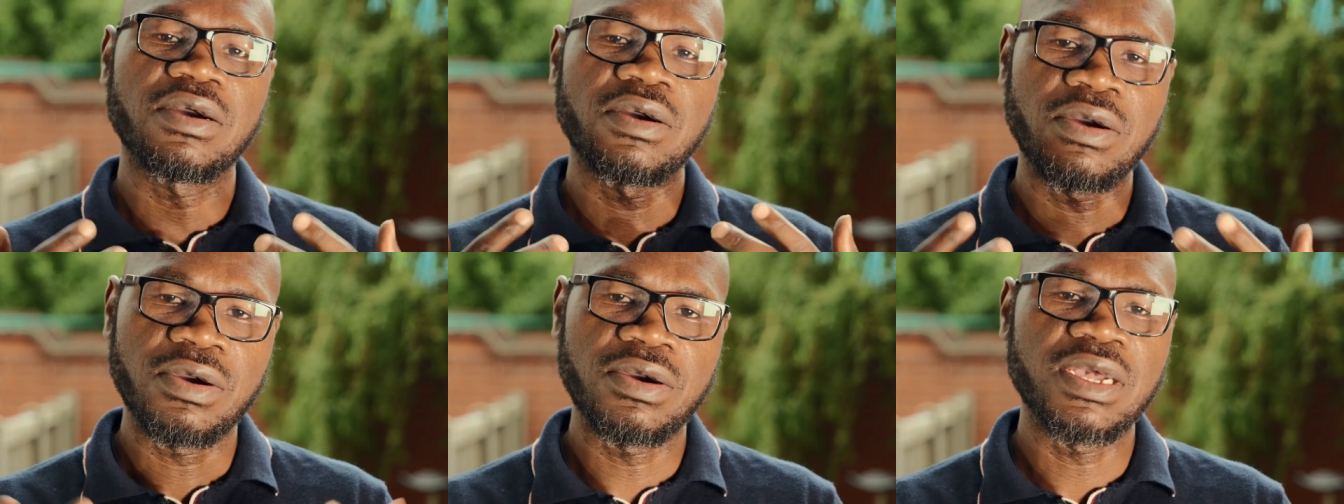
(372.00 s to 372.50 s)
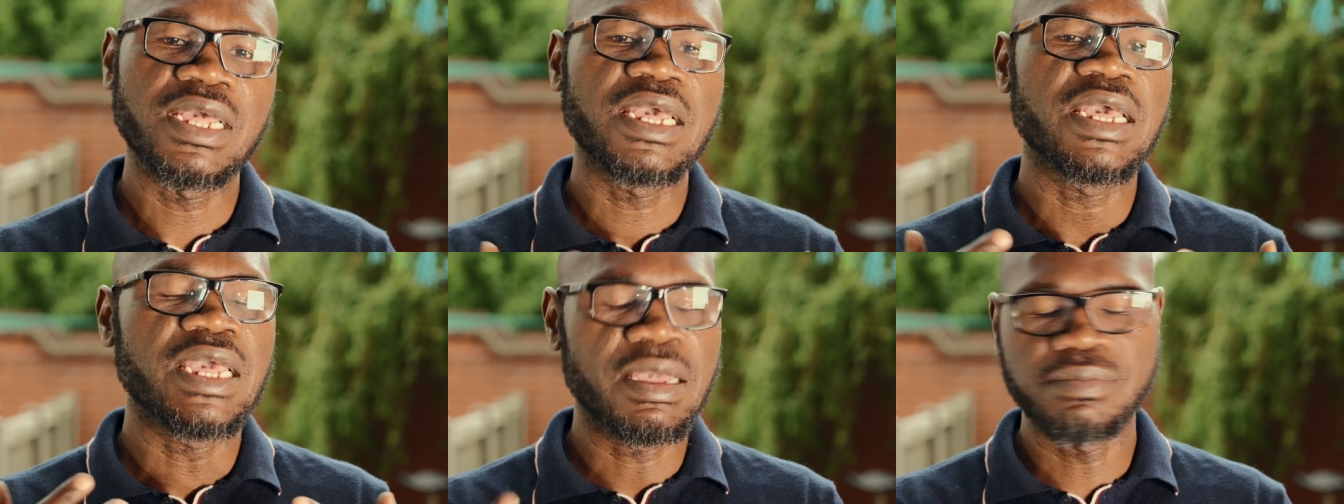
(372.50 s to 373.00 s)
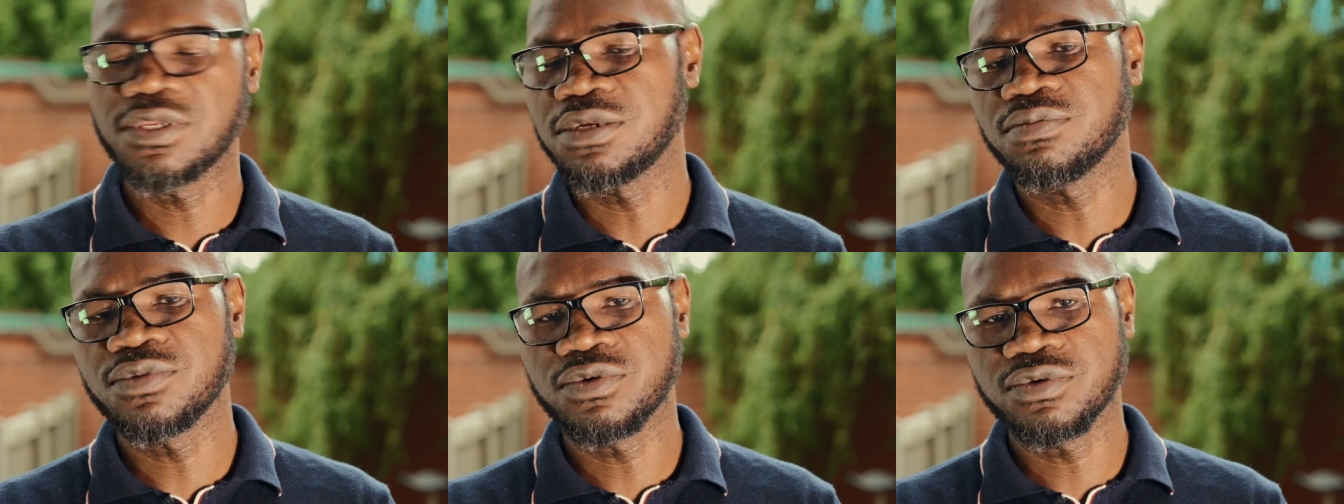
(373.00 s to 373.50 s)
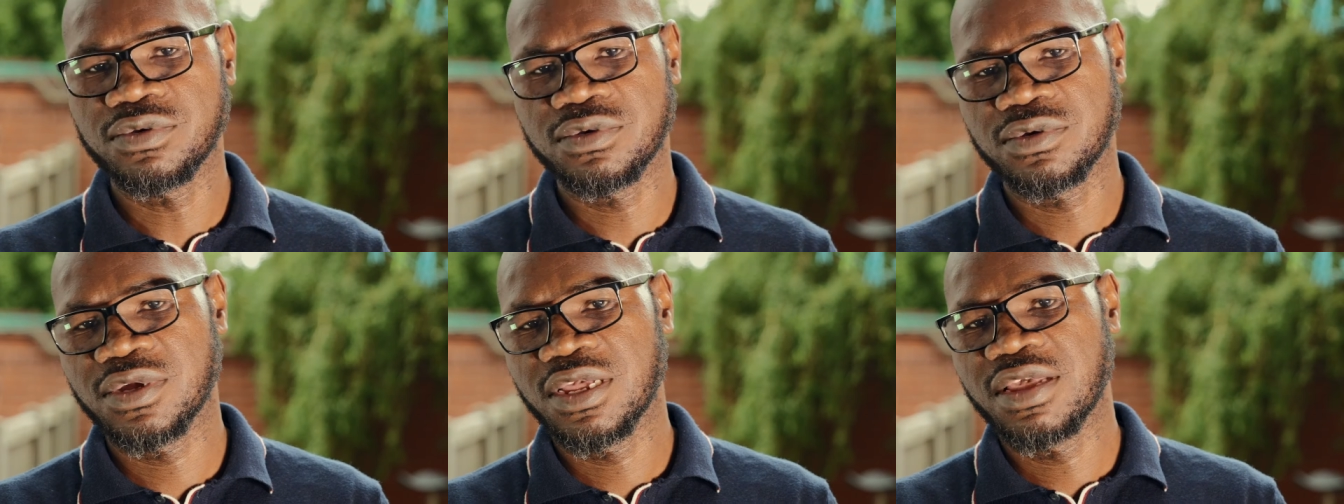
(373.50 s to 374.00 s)
or empty mood,
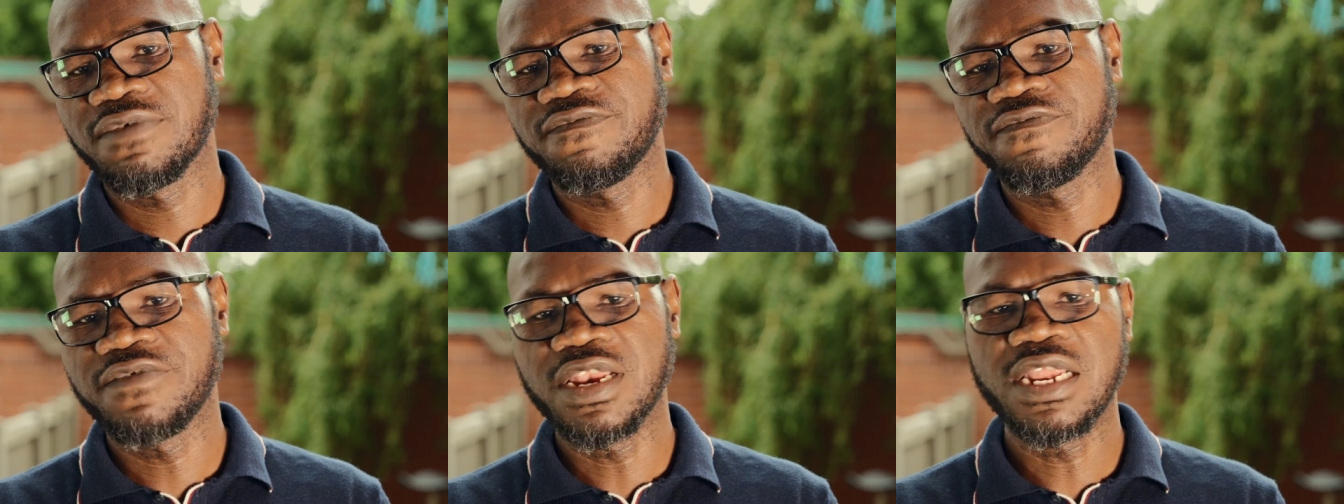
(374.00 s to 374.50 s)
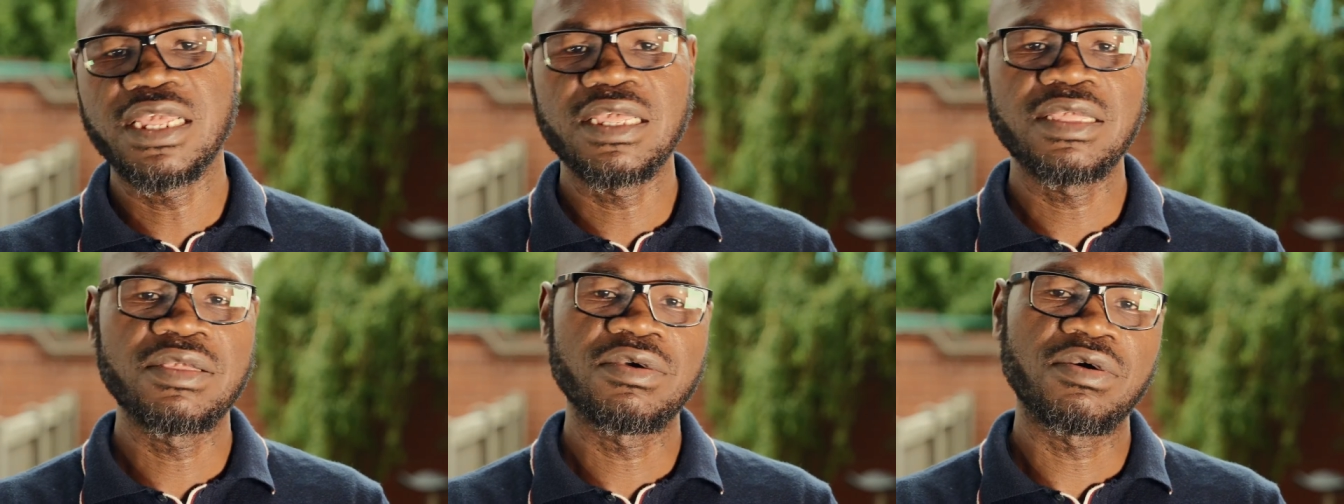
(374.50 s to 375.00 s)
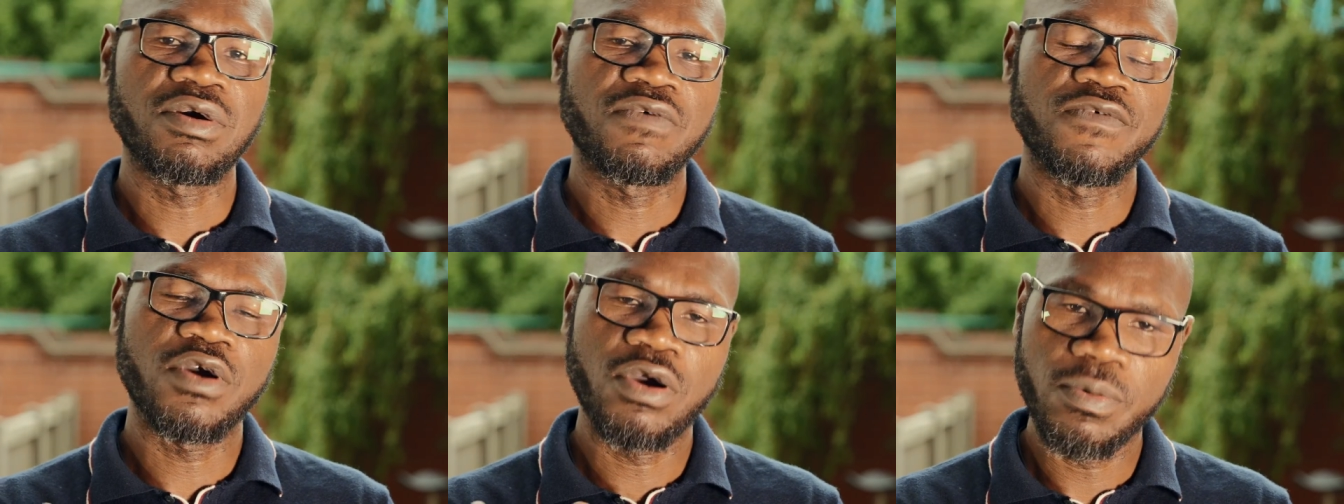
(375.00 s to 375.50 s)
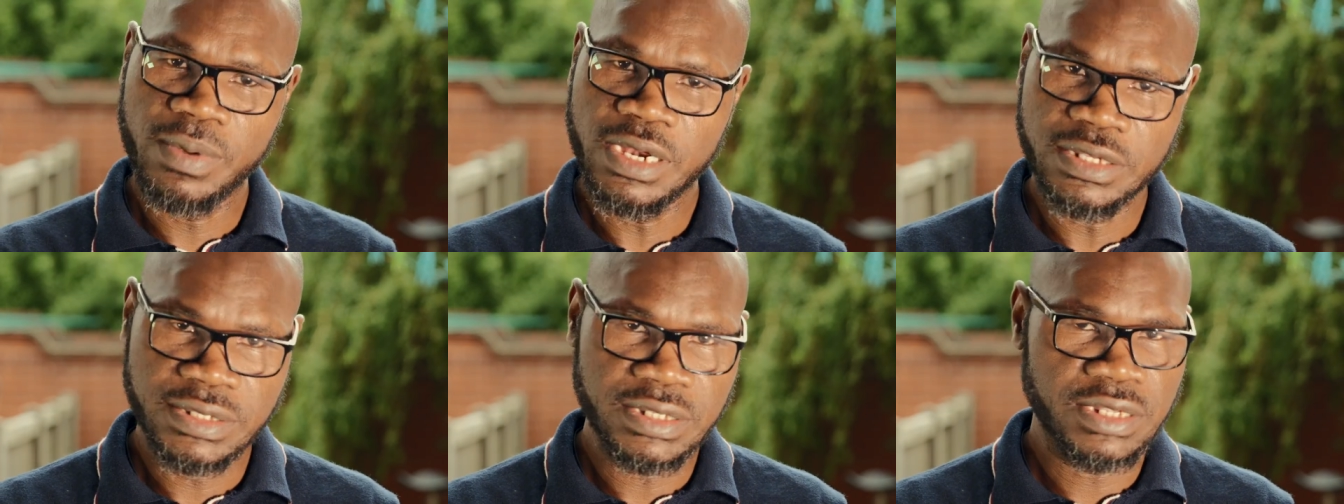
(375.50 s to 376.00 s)
feeling of
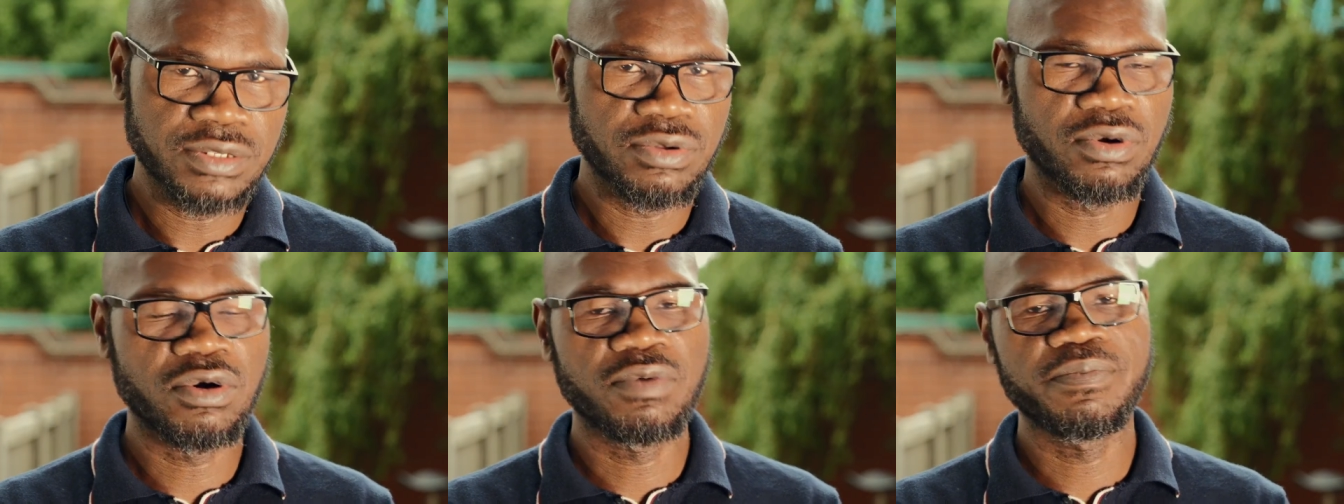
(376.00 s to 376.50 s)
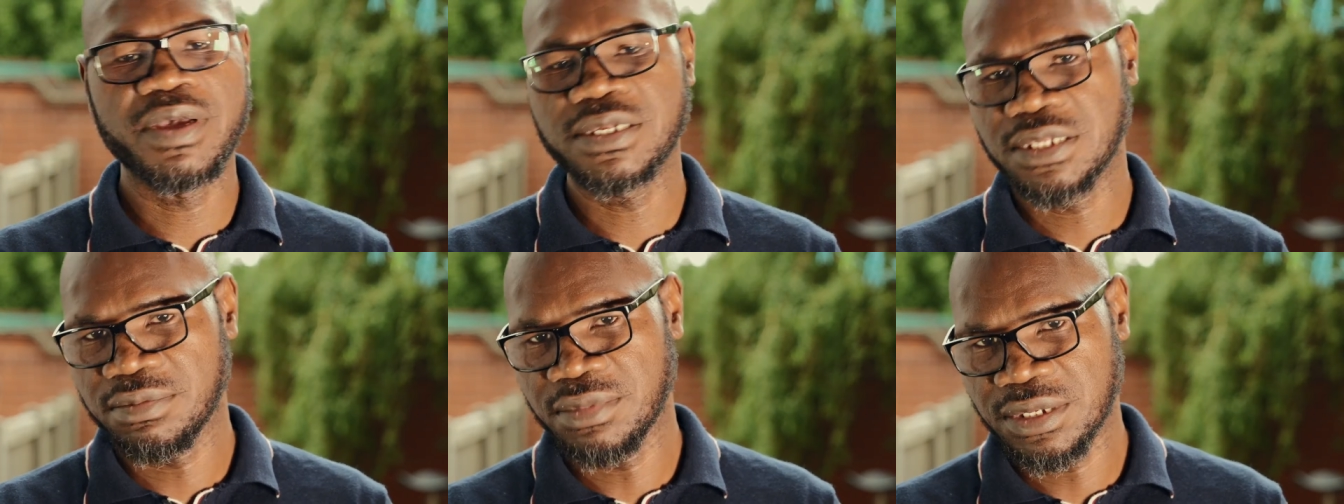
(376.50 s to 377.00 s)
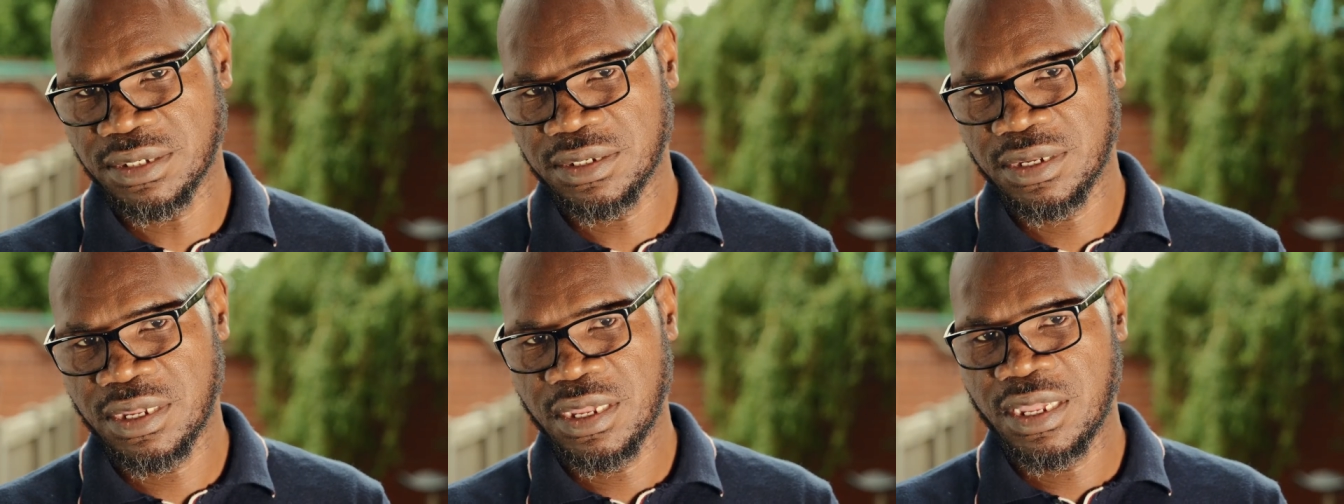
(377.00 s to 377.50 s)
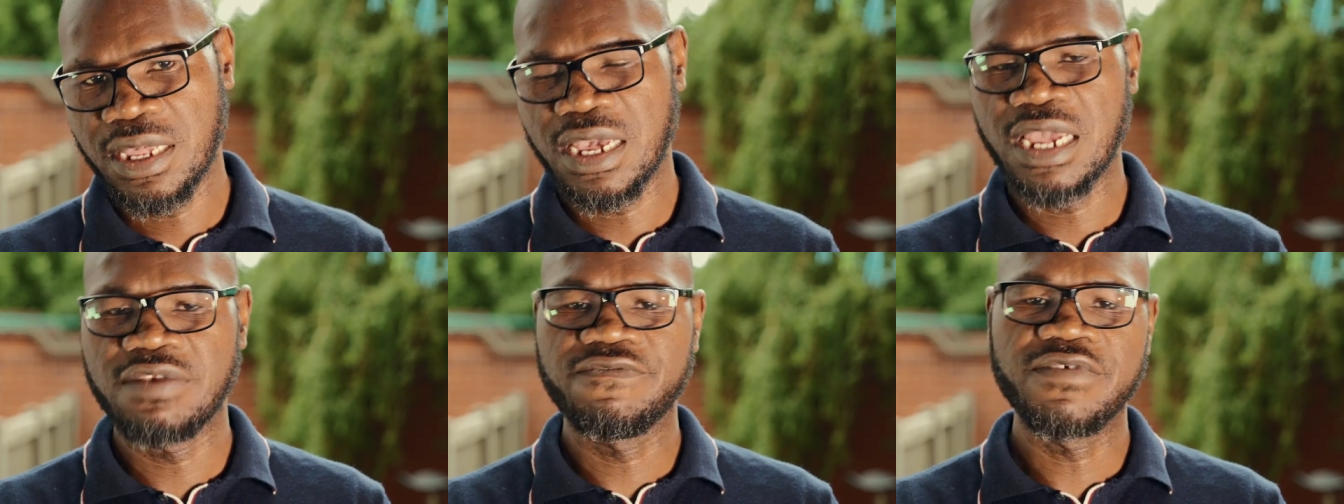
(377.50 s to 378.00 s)
hopelessness or pessimism,
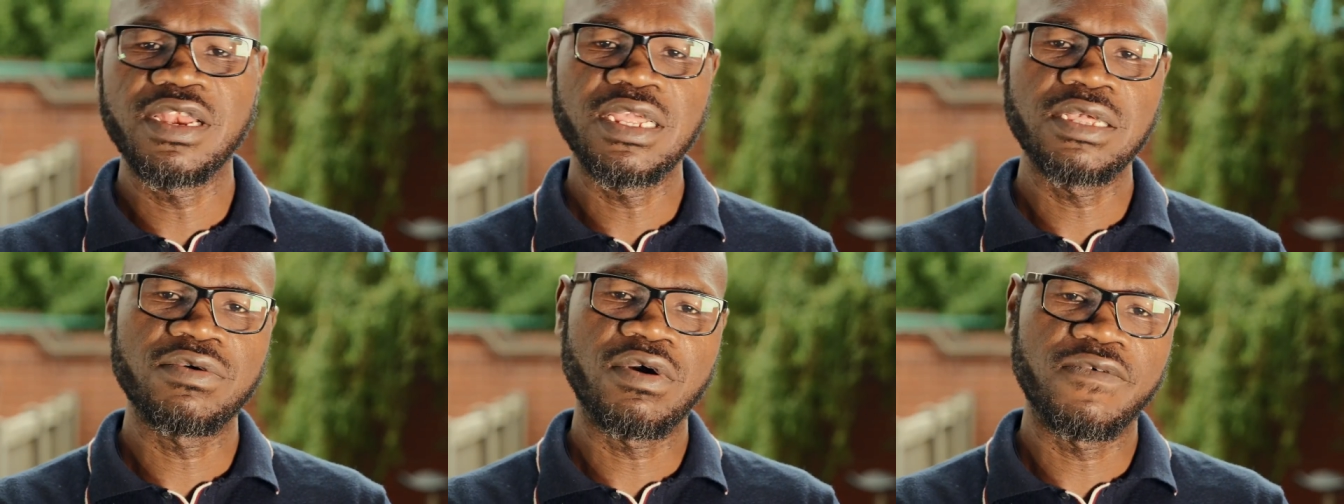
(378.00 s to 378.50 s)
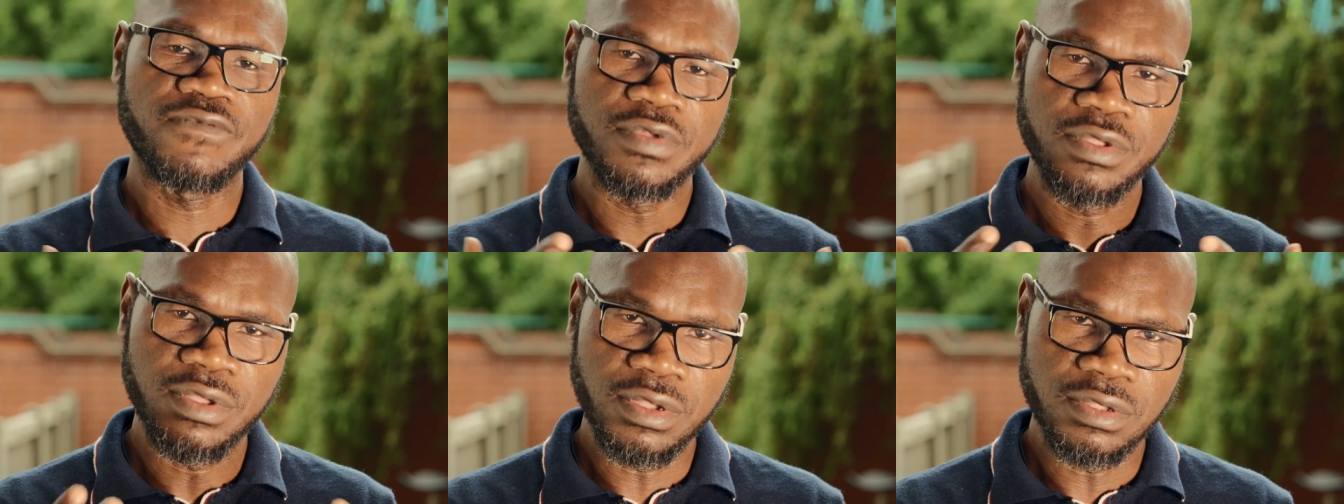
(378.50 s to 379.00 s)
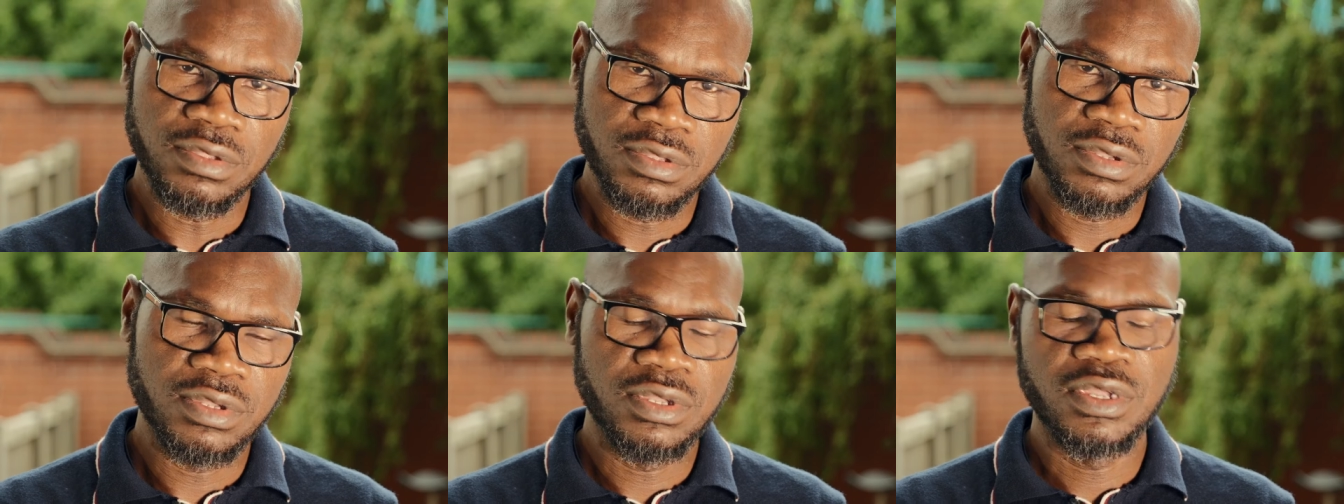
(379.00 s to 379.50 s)
and feeling of guilt,